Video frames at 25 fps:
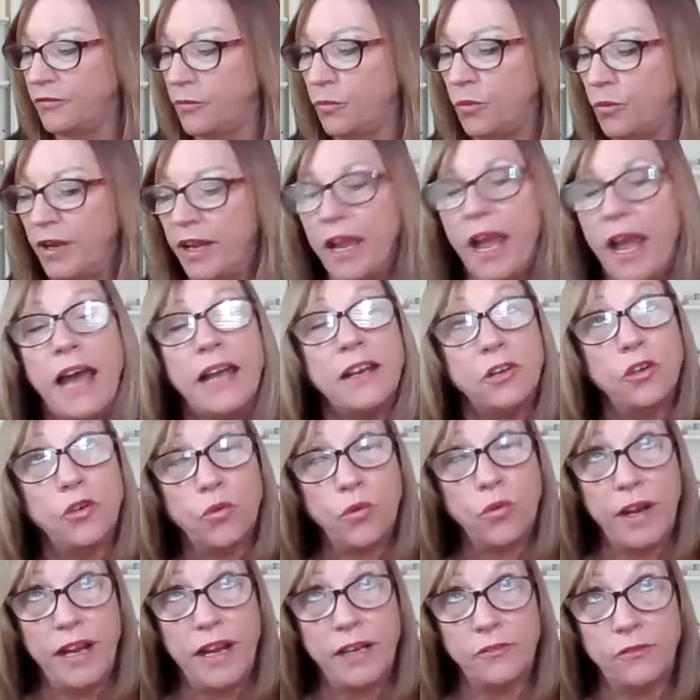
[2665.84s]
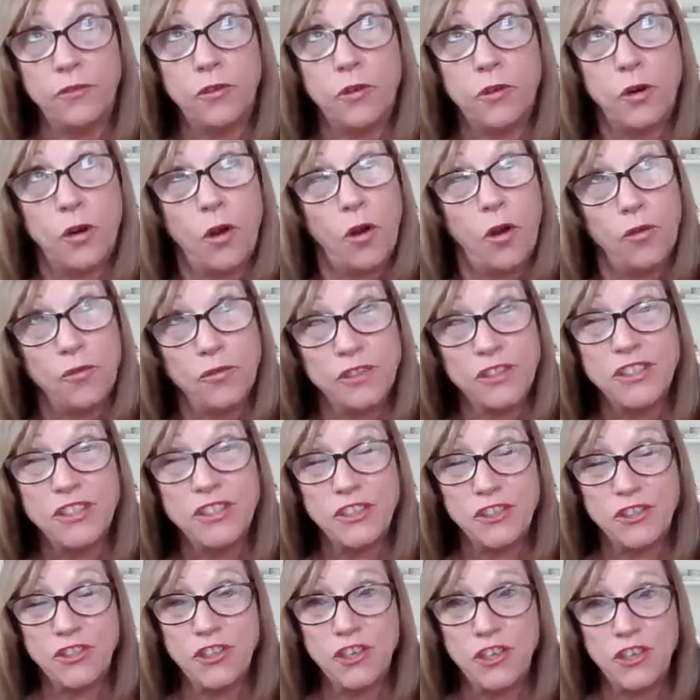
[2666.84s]
we had a grant for over
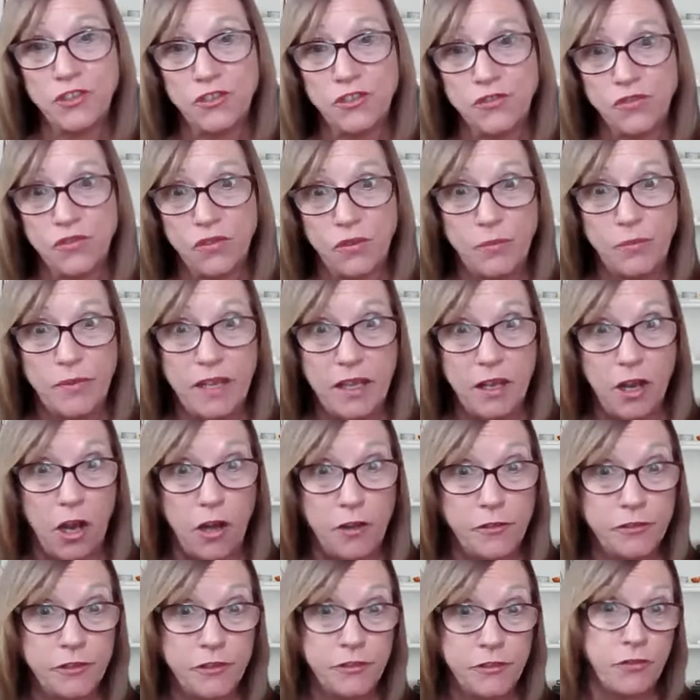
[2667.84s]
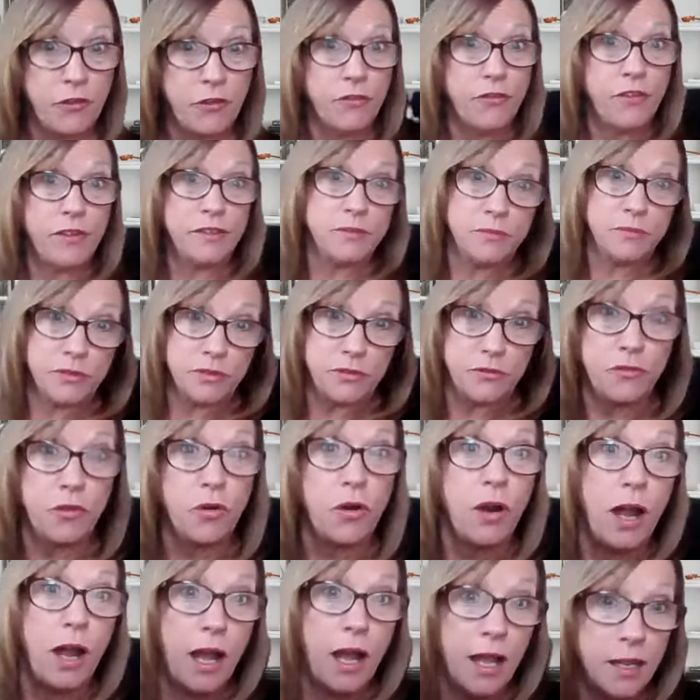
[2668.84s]
6 years from the Office for Victims of
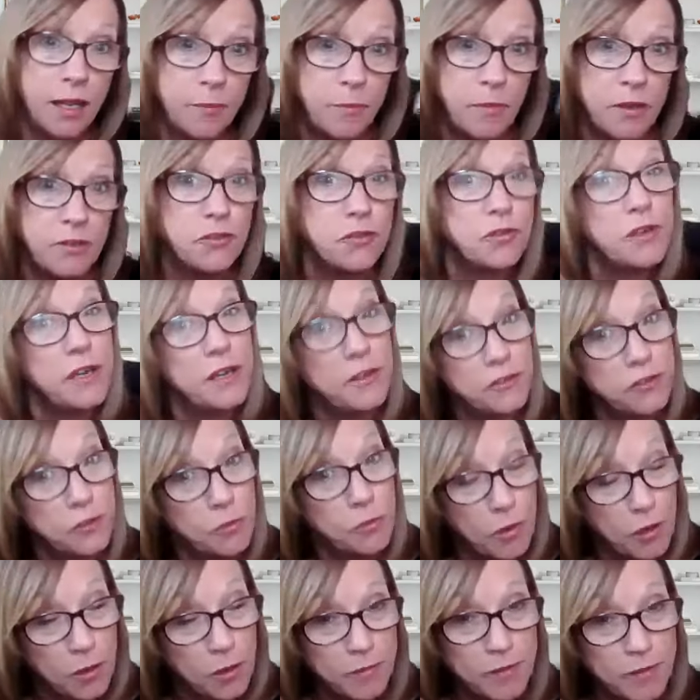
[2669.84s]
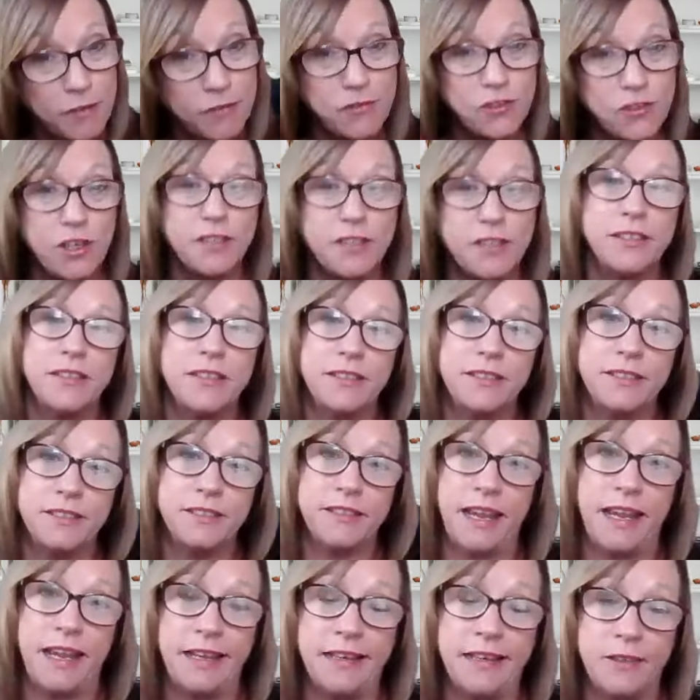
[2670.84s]
Crime underneath Department of Justice,
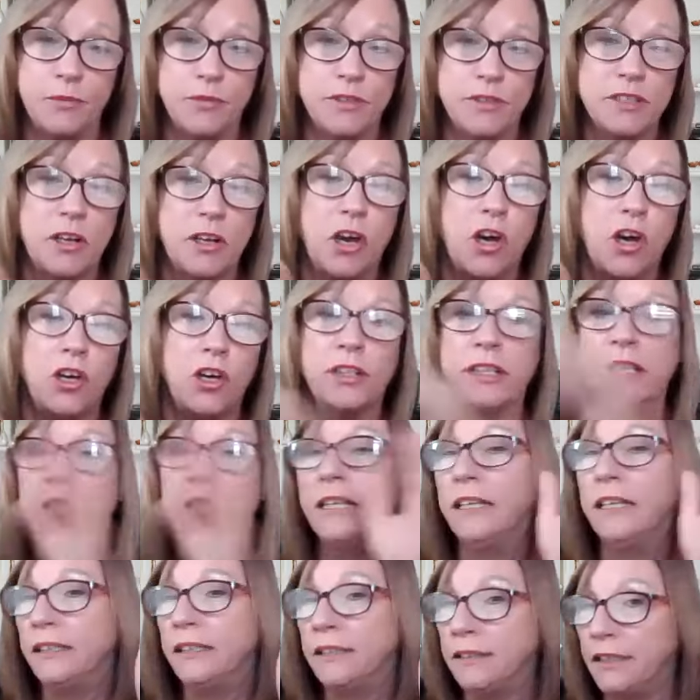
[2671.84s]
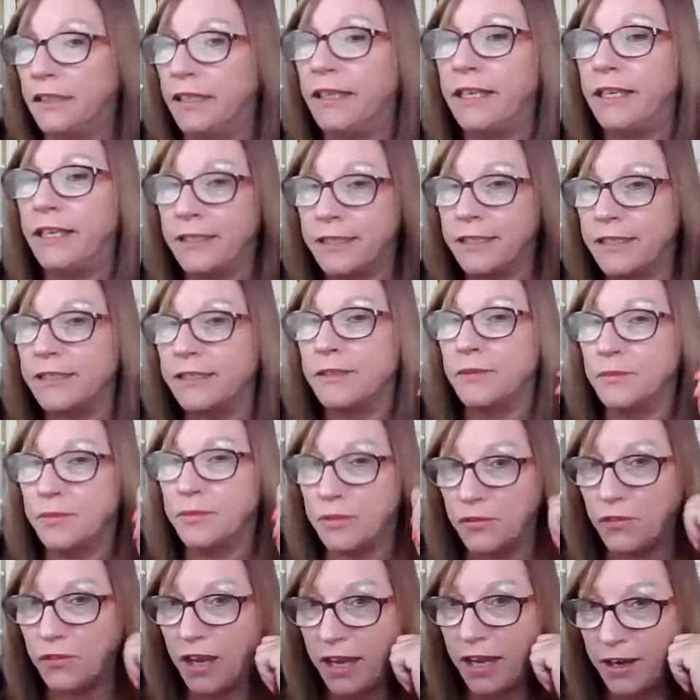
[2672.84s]
and it was called Linking
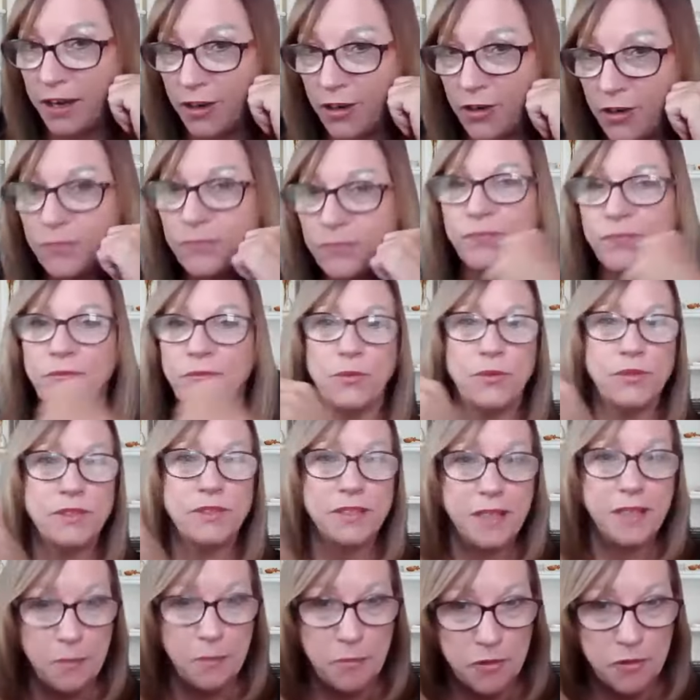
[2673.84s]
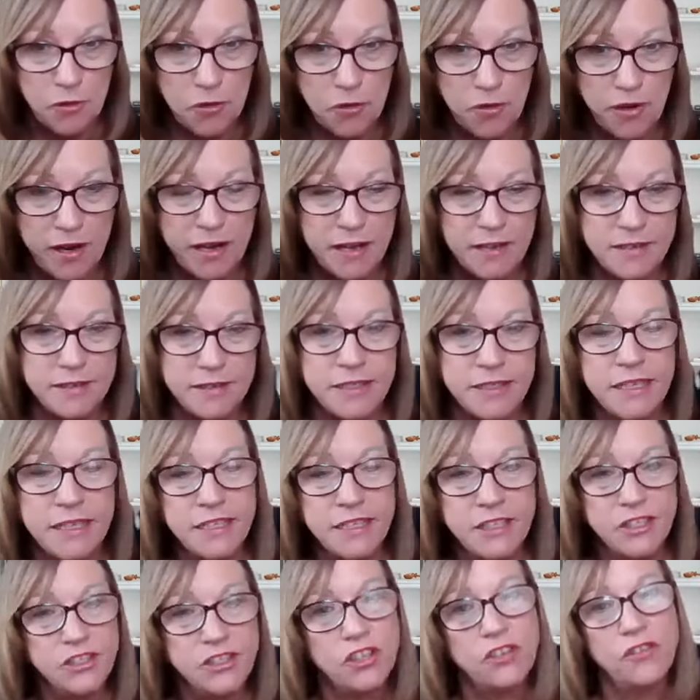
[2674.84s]
Systems of Care was the name of the grant.
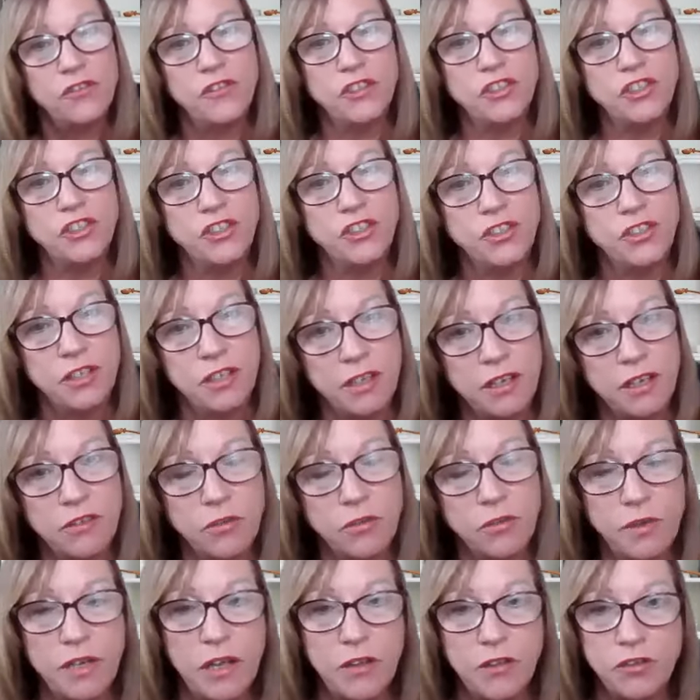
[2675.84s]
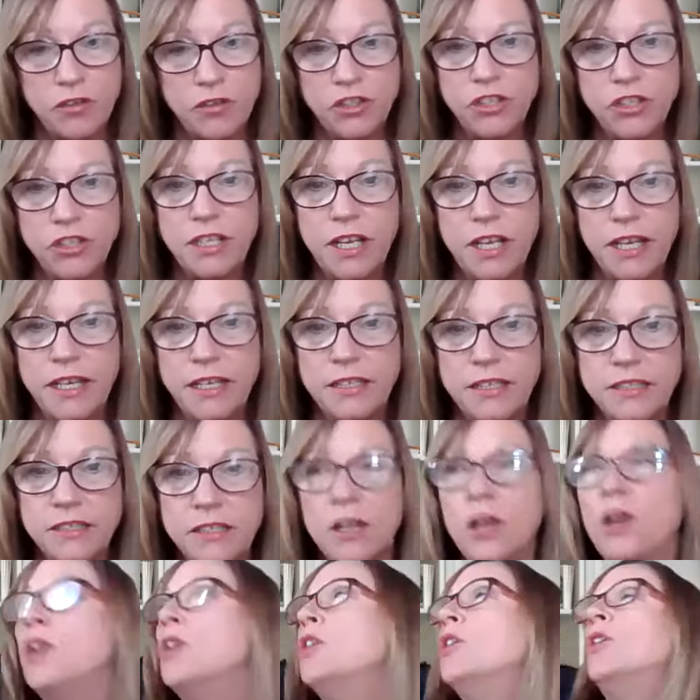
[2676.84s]
So Virginia and 3 other
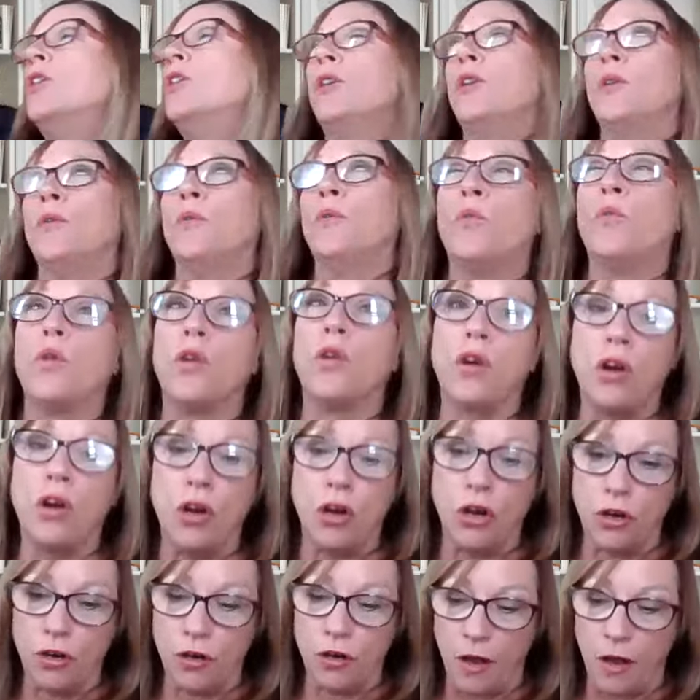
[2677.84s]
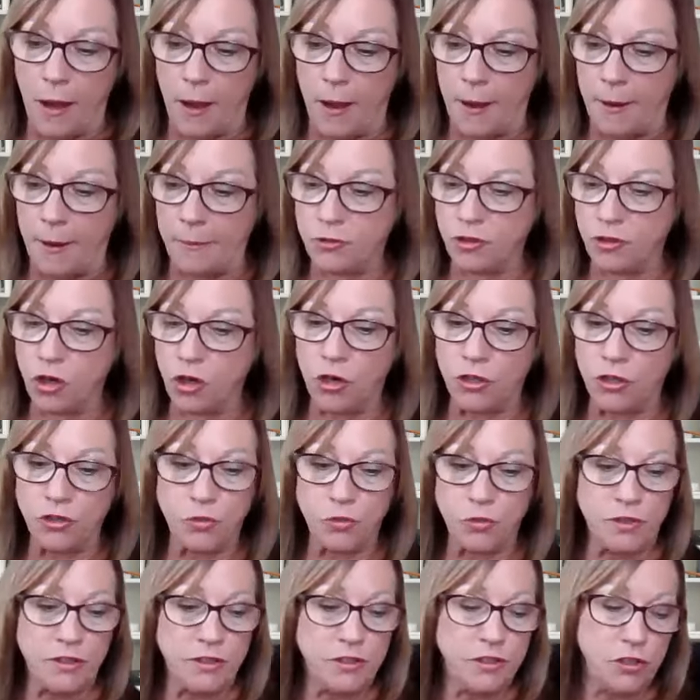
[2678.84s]
states were
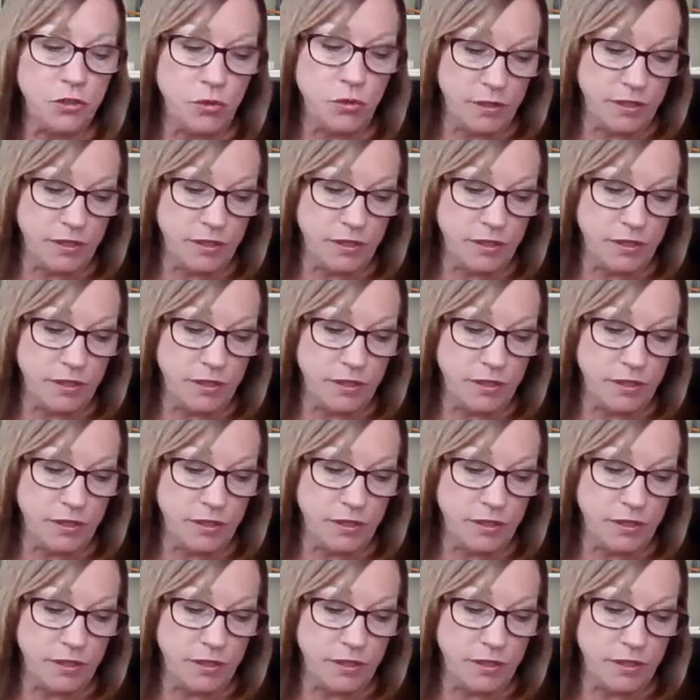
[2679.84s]
charged with